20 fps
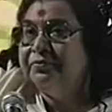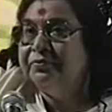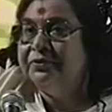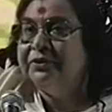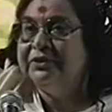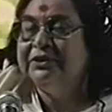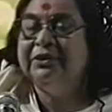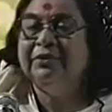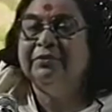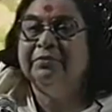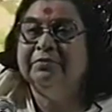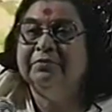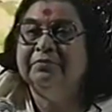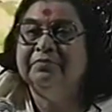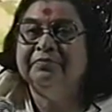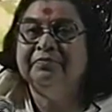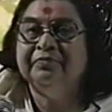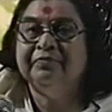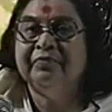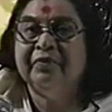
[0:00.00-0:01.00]
See,
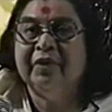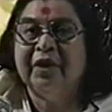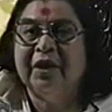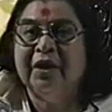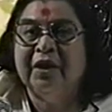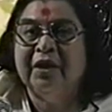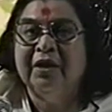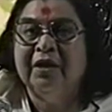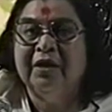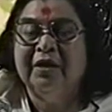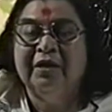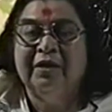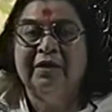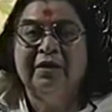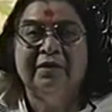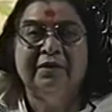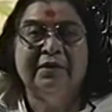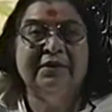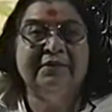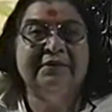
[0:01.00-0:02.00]

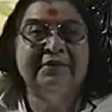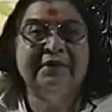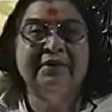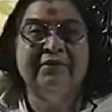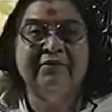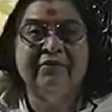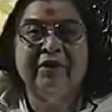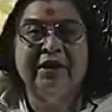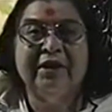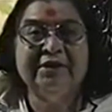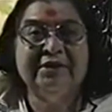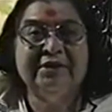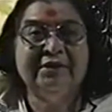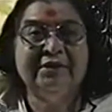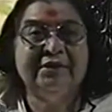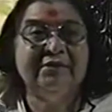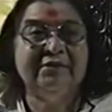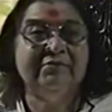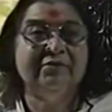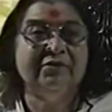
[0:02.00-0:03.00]
they sent
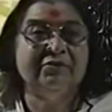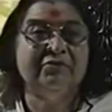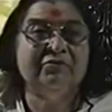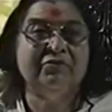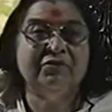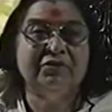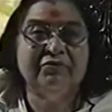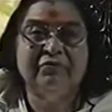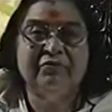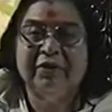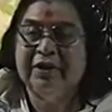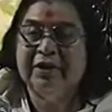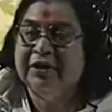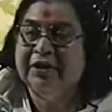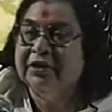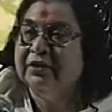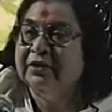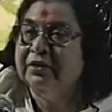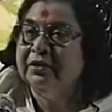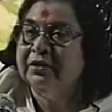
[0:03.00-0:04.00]
Christ, He was crucified.
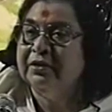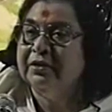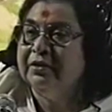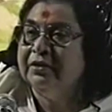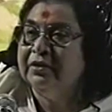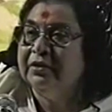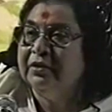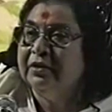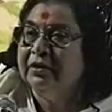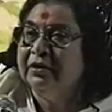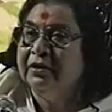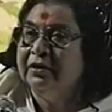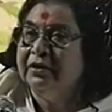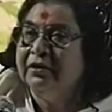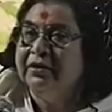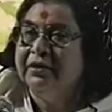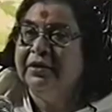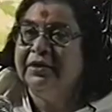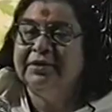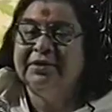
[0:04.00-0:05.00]

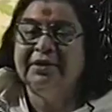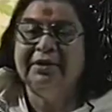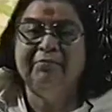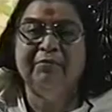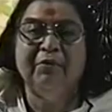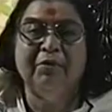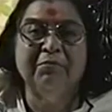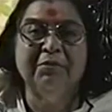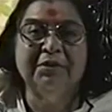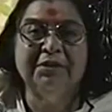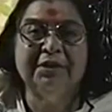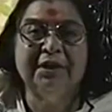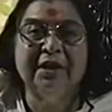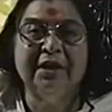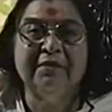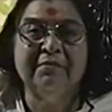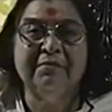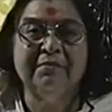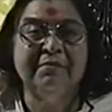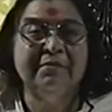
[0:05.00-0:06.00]
They sent Mohammad
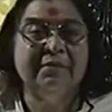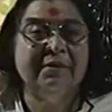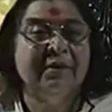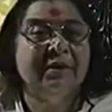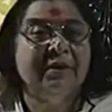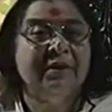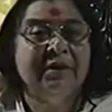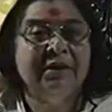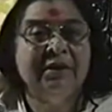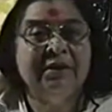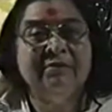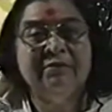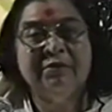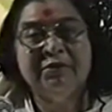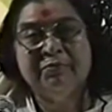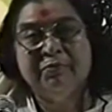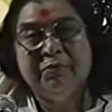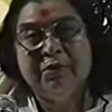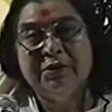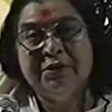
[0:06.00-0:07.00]
Sahab, He
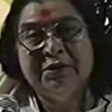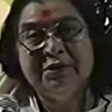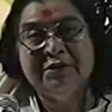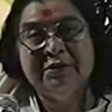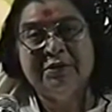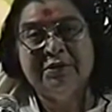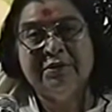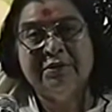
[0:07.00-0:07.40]
was poisoned.